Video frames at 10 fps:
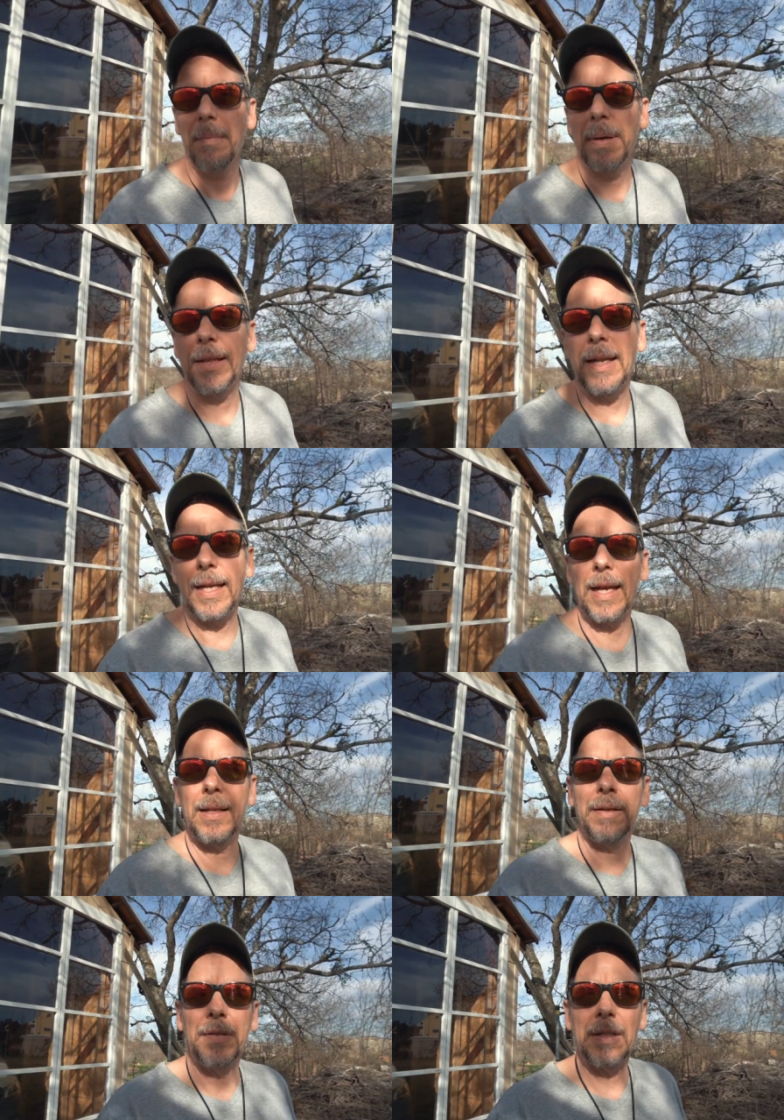But then again,
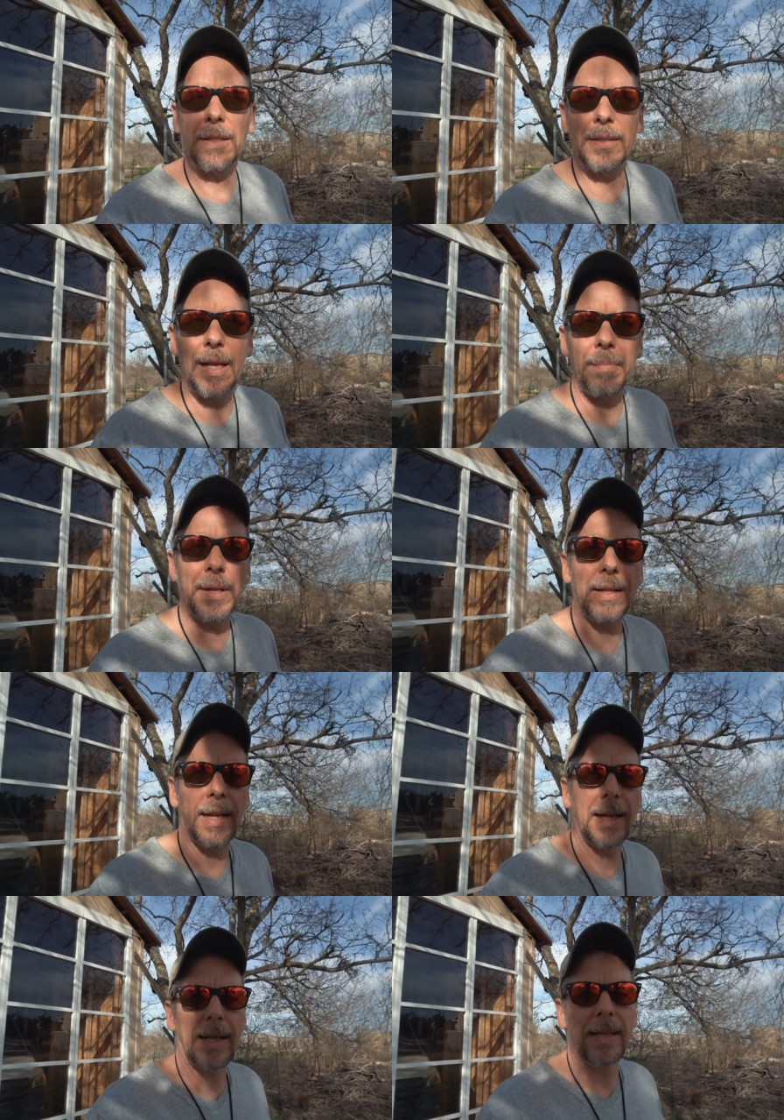if this is something that
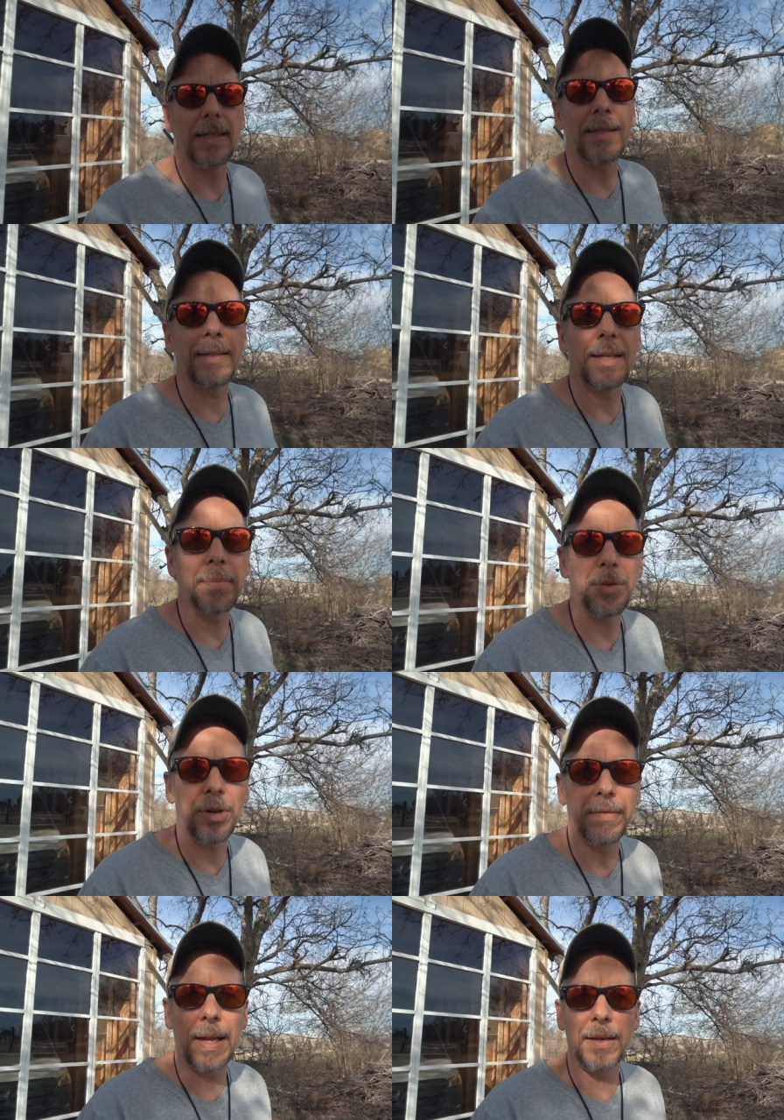I can easily
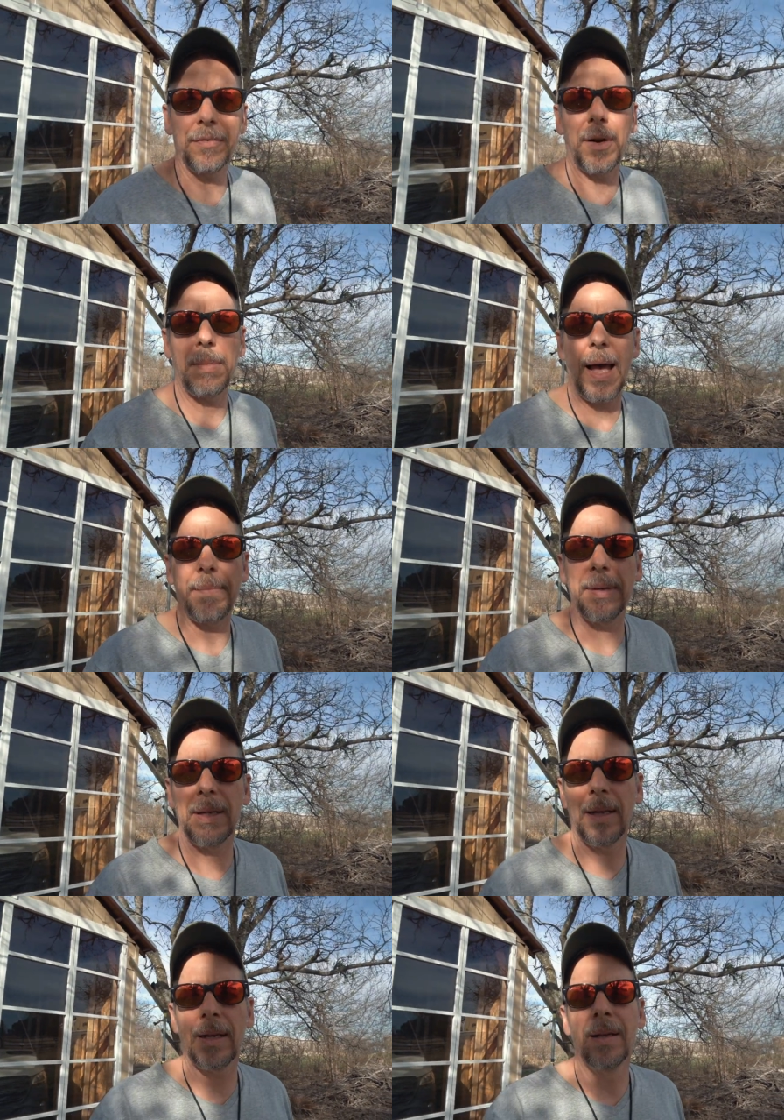prevent from
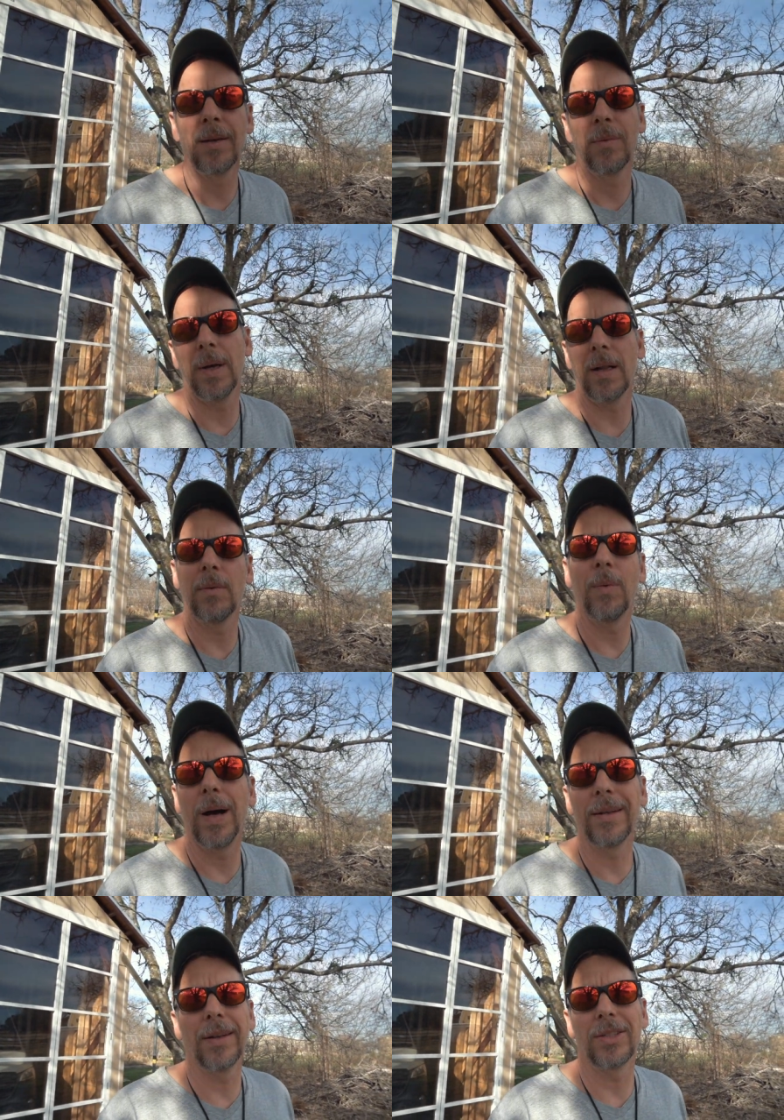happening, well,
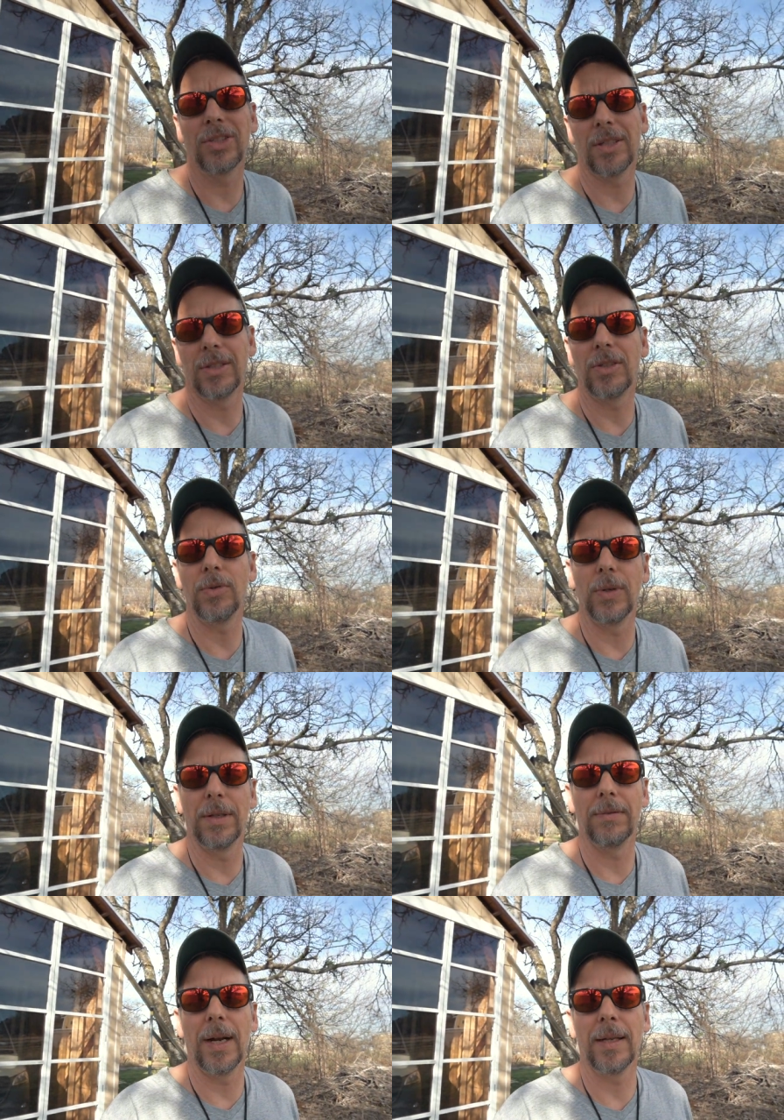why not just do
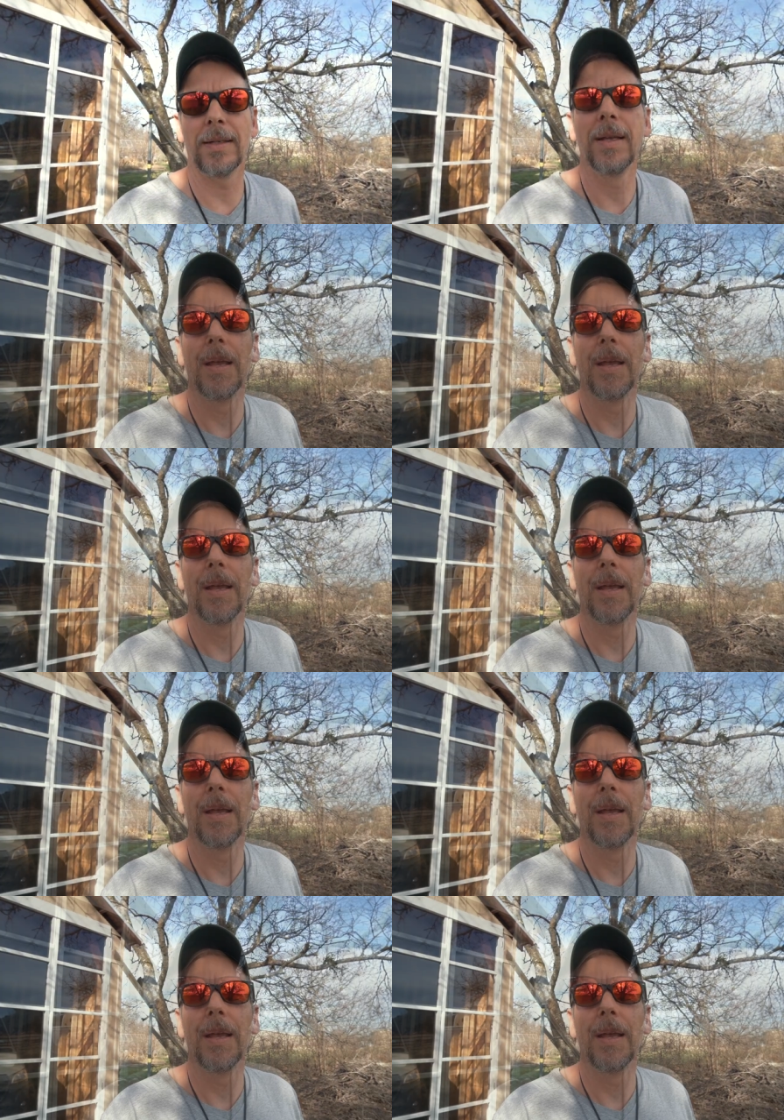it, right?